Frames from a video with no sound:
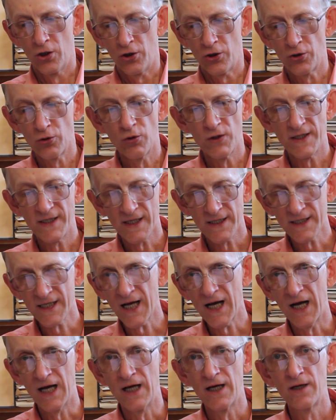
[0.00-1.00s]

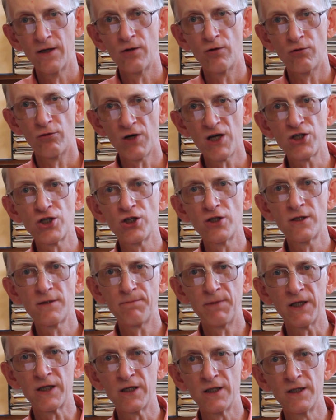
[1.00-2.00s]
USSR,
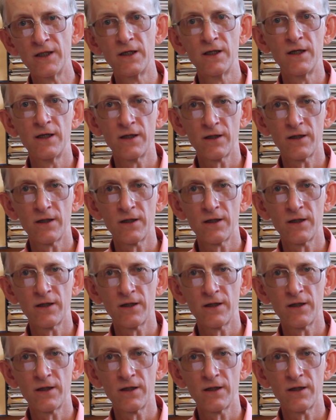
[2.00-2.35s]
Russian-speaking